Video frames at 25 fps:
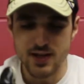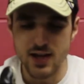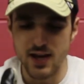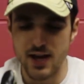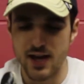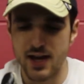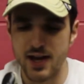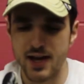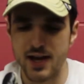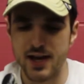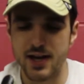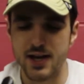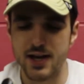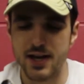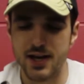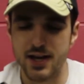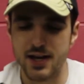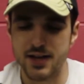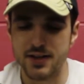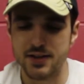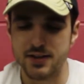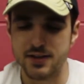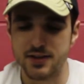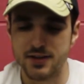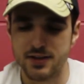
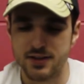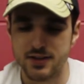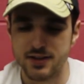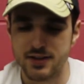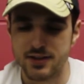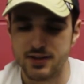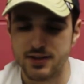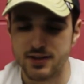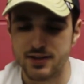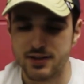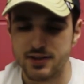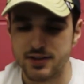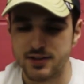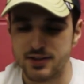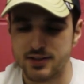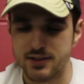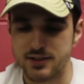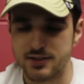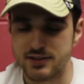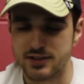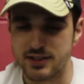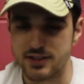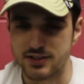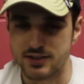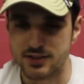and
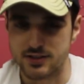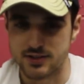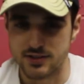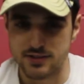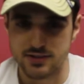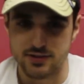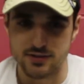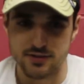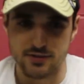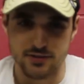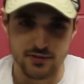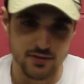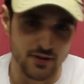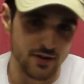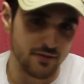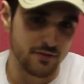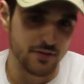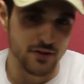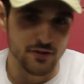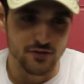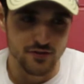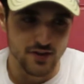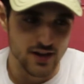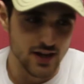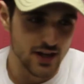since if
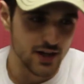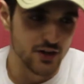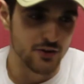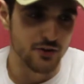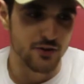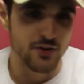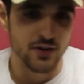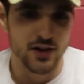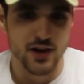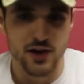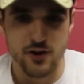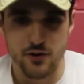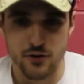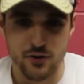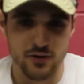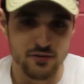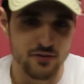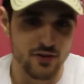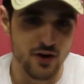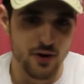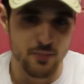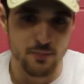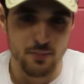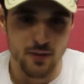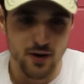there's a heater in there, or
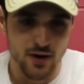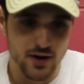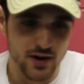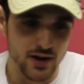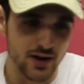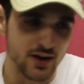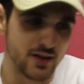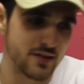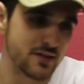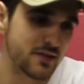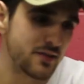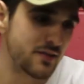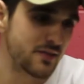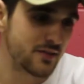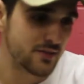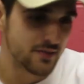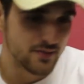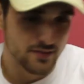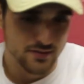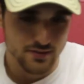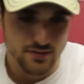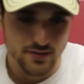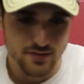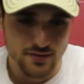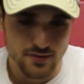even our body heat, since
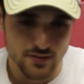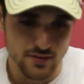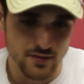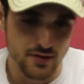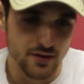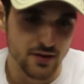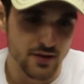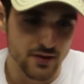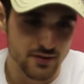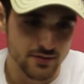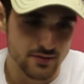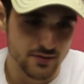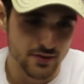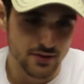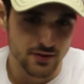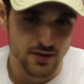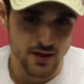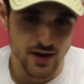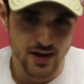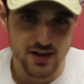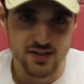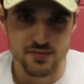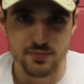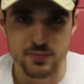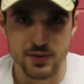the
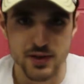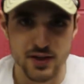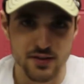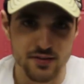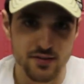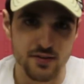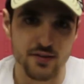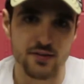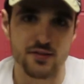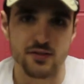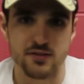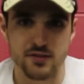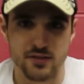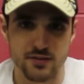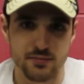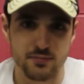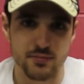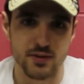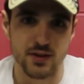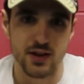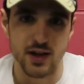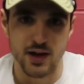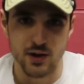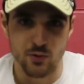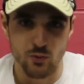ice beneath us is
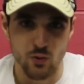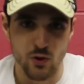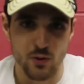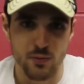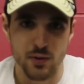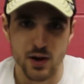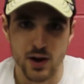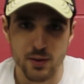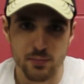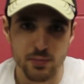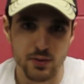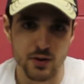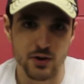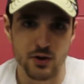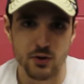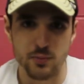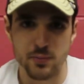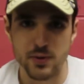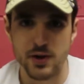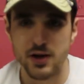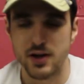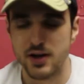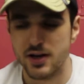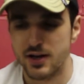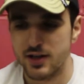like warming up a little
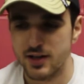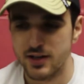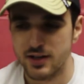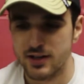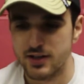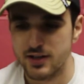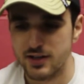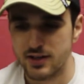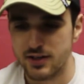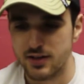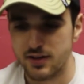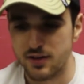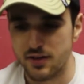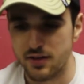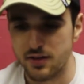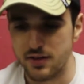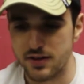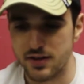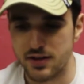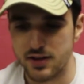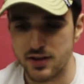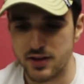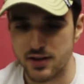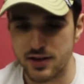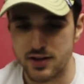bit,
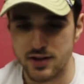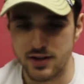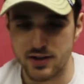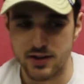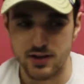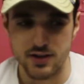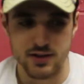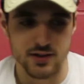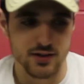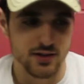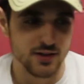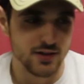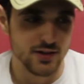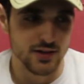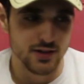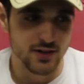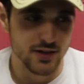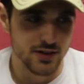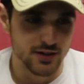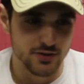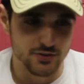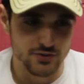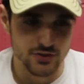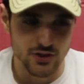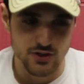
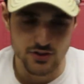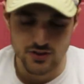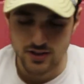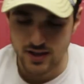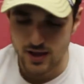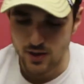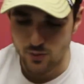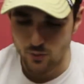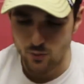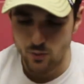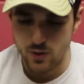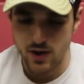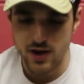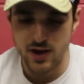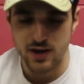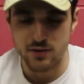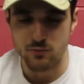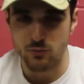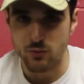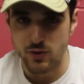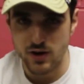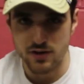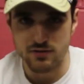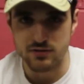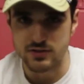it'll start to get wet,
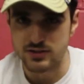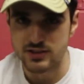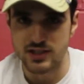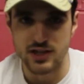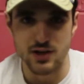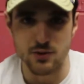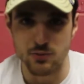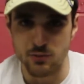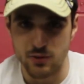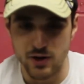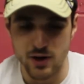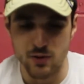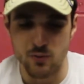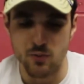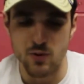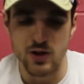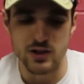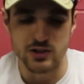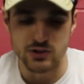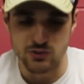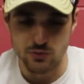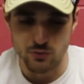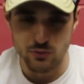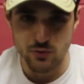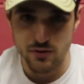and whatever's there will get
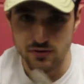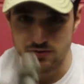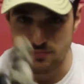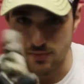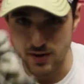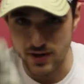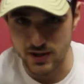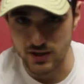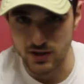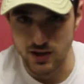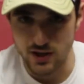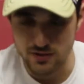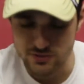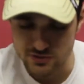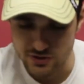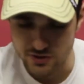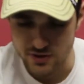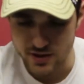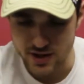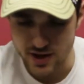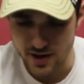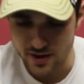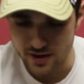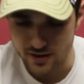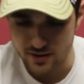wet. So once my gloves are
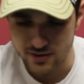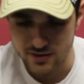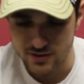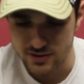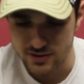there,